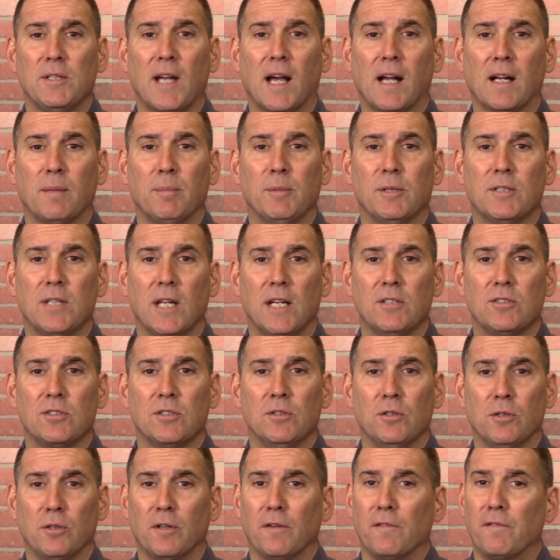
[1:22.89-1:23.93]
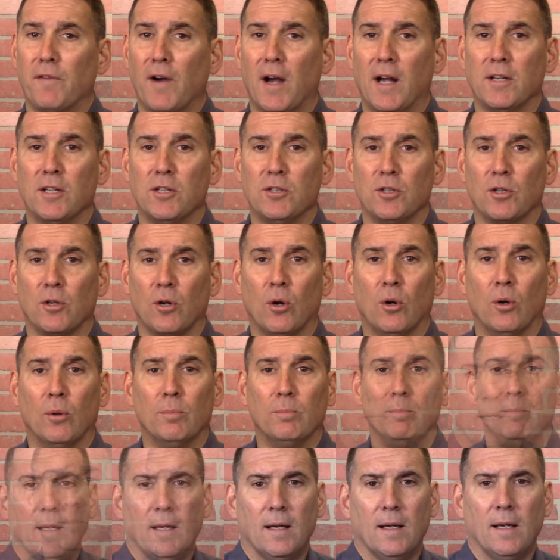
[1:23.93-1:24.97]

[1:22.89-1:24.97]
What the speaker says: documentation you can find in your home.